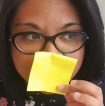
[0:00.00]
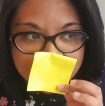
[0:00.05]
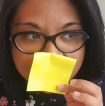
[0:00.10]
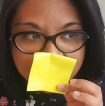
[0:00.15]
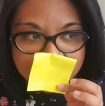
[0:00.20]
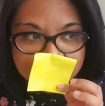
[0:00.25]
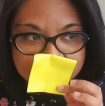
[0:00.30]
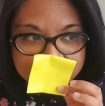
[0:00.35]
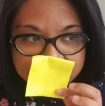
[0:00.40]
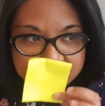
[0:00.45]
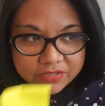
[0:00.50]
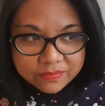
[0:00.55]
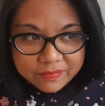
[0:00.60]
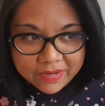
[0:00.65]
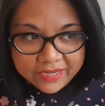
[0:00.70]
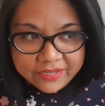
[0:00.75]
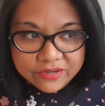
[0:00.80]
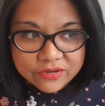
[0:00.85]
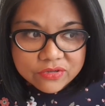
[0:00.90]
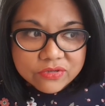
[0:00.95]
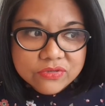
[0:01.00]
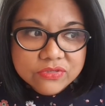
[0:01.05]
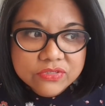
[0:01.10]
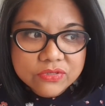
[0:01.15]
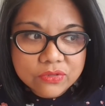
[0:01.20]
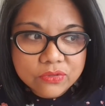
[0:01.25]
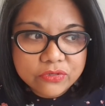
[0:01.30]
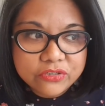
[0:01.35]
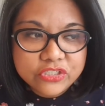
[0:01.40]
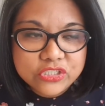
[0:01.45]
To my nose,
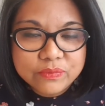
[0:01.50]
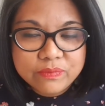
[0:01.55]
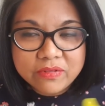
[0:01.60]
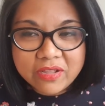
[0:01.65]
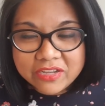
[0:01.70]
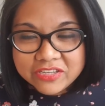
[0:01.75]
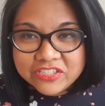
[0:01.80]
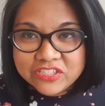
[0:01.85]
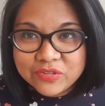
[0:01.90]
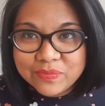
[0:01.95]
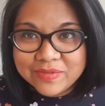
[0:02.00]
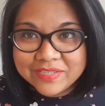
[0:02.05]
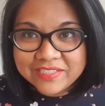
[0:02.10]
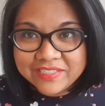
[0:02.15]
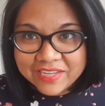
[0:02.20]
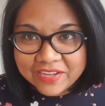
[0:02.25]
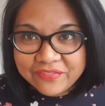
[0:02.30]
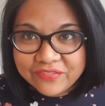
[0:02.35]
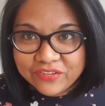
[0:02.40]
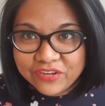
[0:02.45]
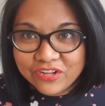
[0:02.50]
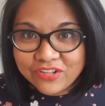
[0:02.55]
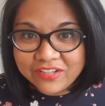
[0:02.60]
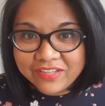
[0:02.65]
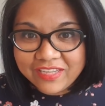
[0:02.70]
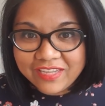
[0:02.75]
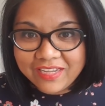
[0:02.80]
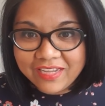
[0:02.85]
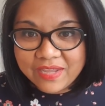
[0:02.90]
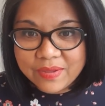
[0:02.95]
orange blossom is
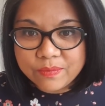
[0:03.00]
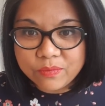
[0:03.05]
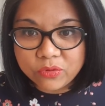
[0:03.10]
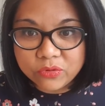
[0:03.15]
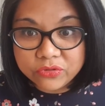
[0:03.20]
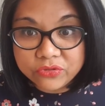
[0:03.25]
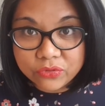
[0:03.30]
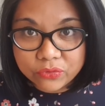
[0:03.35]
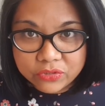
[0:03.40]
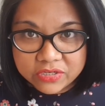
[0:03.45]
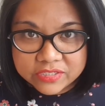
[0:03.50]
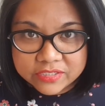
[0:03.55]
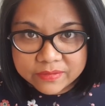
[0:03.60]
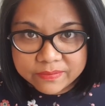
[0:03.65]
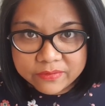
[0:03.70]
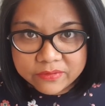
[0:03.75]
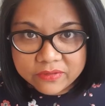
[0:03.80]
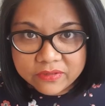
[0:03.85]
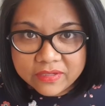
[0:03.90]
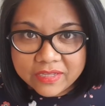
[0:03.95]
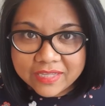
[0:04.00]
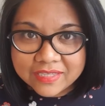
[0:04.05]
definitely more noticeable.